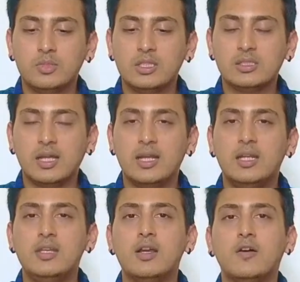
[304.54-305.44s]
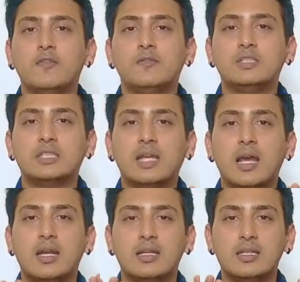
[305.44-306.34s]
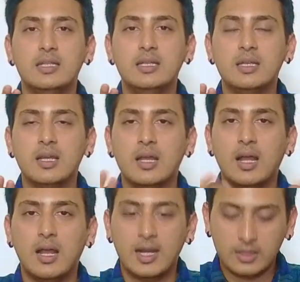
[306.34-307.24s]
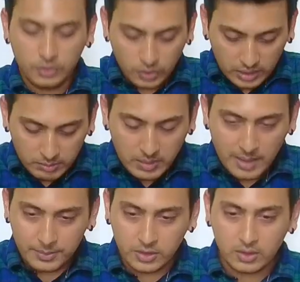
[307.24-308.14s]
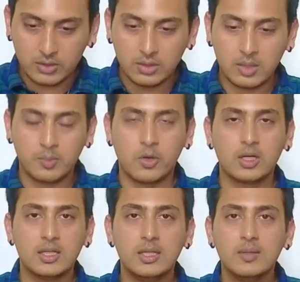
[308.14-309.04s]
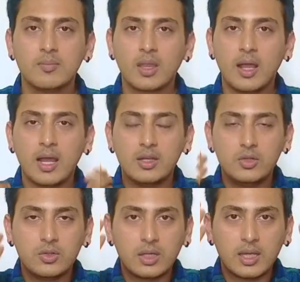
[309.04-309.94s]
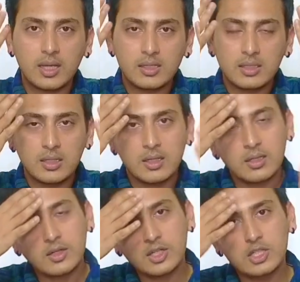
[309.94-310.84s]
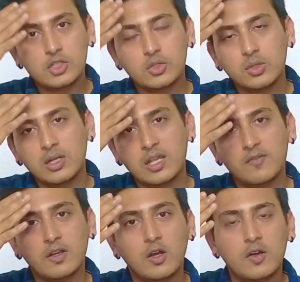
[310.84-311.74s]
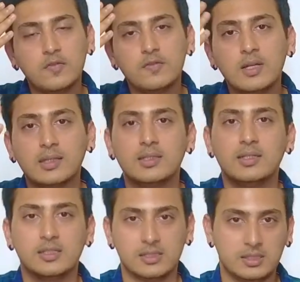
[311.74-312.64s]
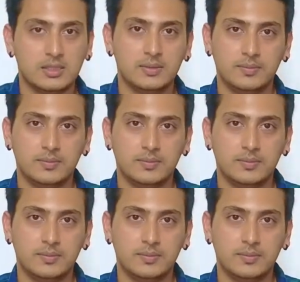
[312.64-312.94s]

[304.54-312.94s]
this idea of physicality, and you can map it on your body, and you can reach to a level of nothingness.